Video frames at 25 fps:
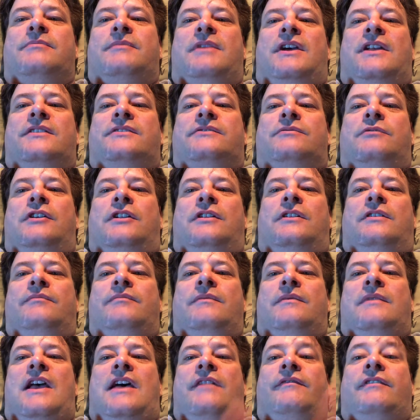might as well
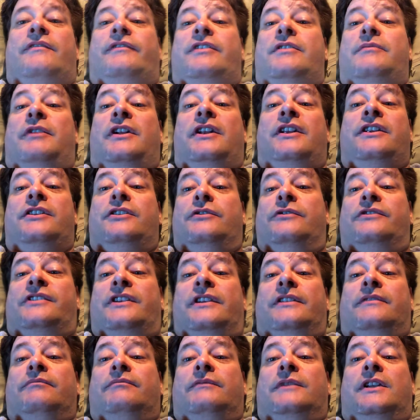have everybody use
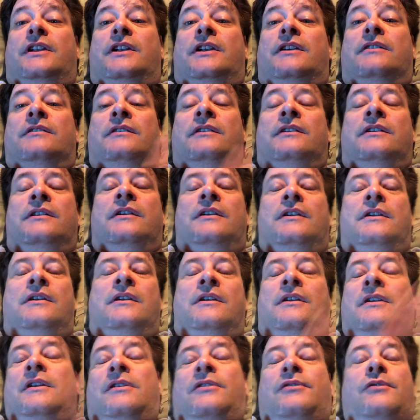it, you know?
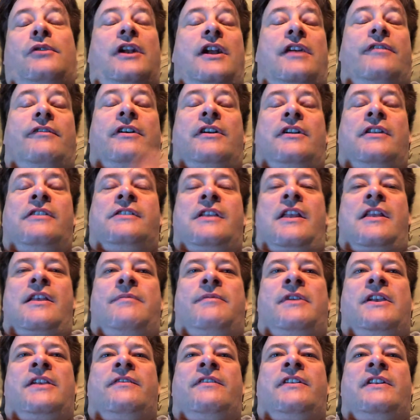Whatever, it's not that
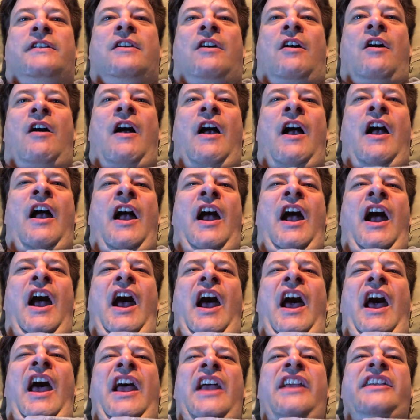big of a deal.
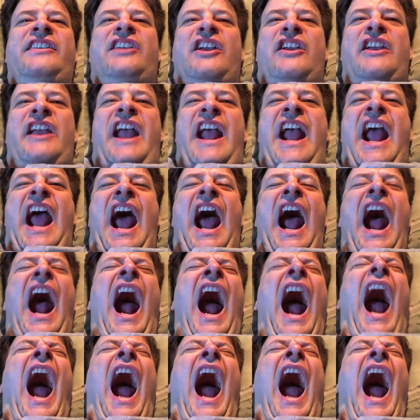So you can't...